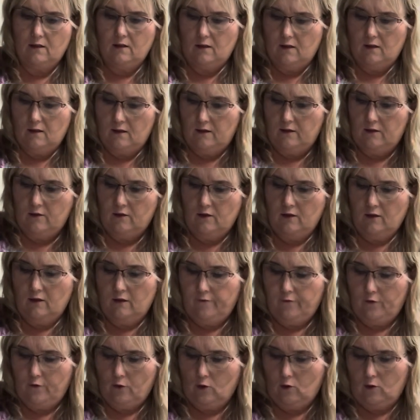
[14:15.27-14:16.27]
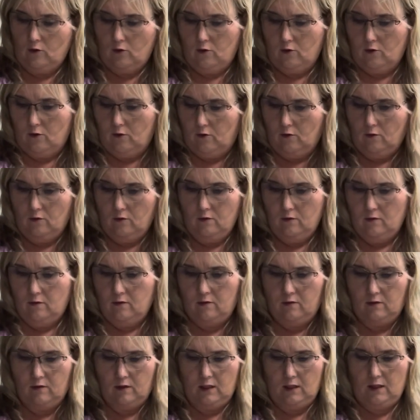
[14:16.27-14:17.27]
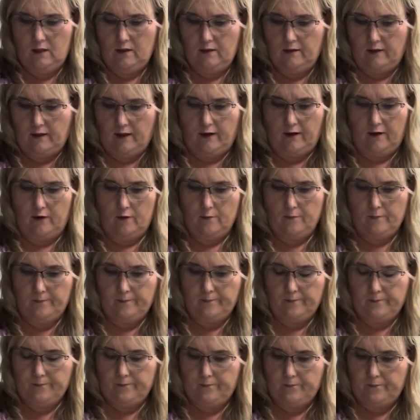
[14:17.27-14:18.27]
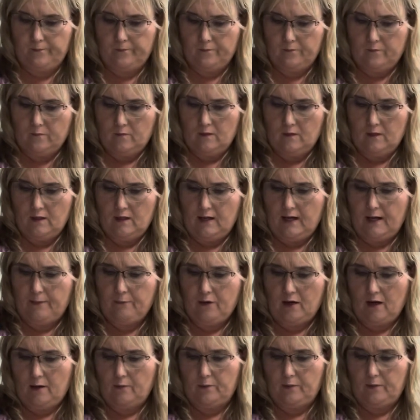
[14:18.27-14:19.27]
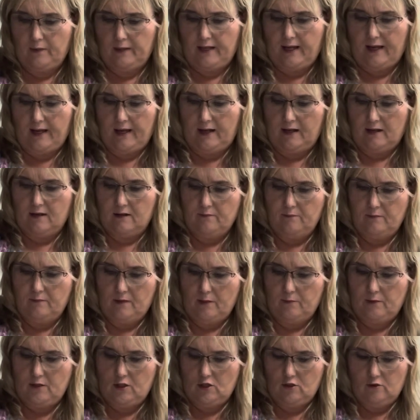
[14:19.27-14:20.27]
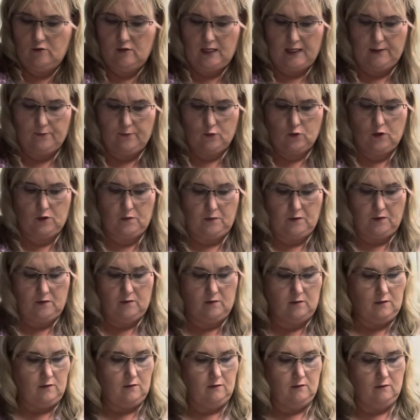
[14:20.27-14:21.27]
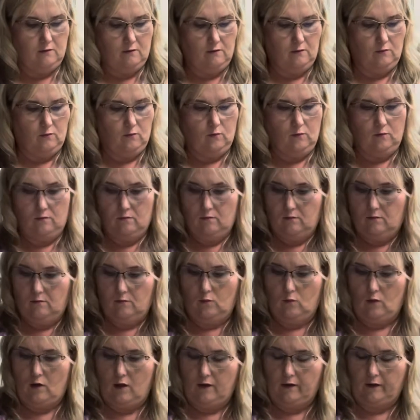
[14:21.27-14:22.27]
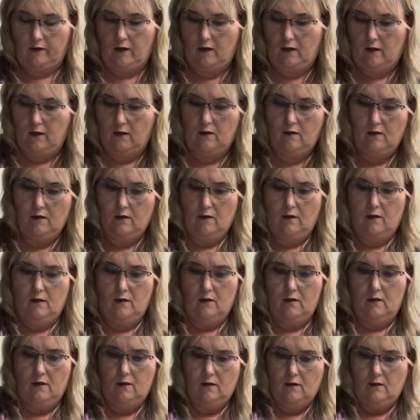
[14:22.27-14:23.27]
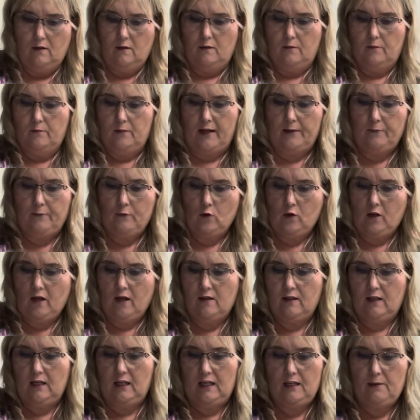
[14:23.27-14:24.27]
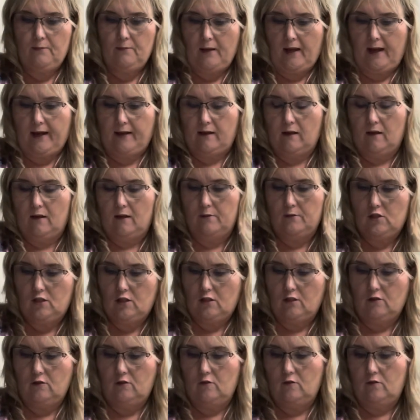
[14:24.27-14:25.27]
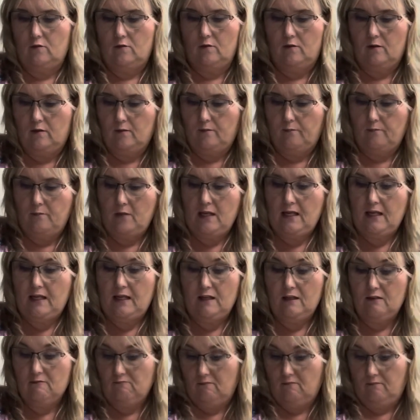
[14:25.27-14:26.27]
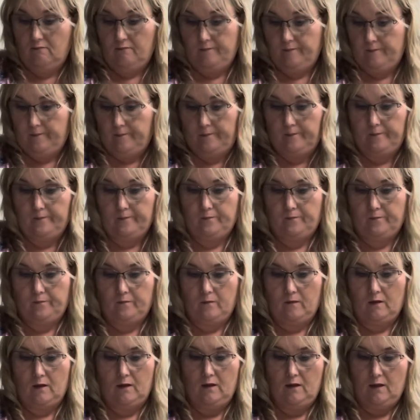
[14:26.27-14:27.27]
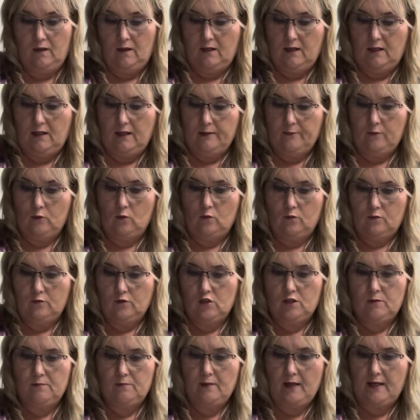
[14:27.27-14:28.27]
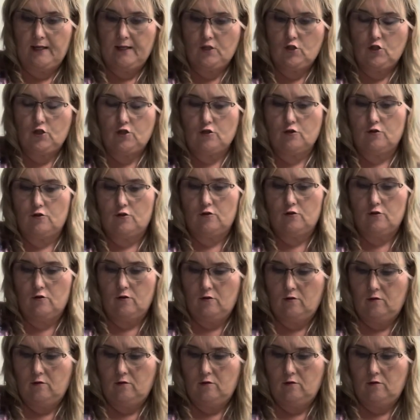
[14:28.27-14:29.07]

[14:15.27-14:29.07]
enough oil in there. I probably added maybe 2 tablespoons a while ago. But I'm going to cut the heat back up to medium. And I'm going to just make sure